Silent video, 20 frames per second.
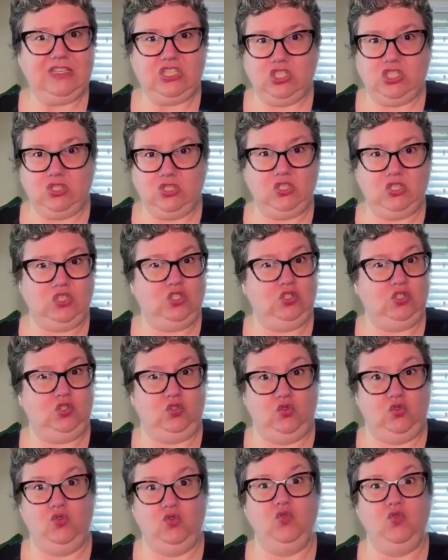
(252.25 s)
It's
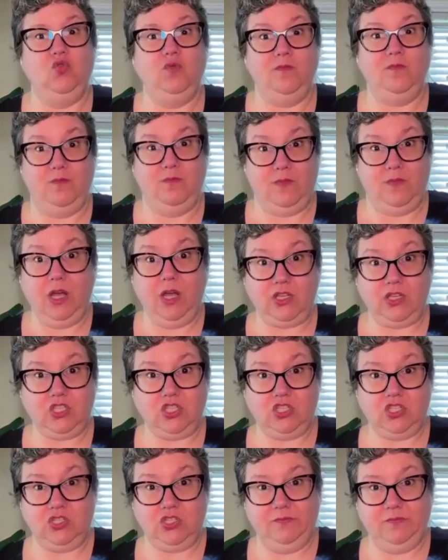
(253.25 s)
just too
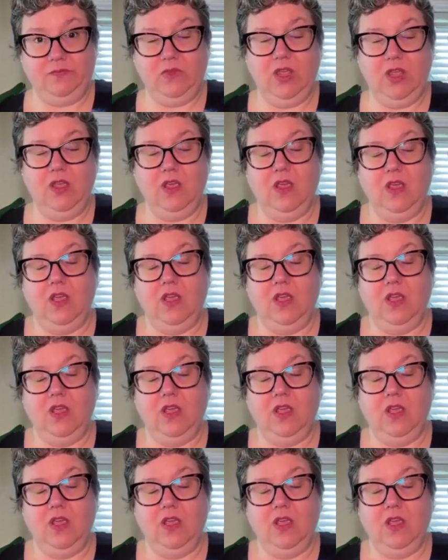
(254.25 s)
much.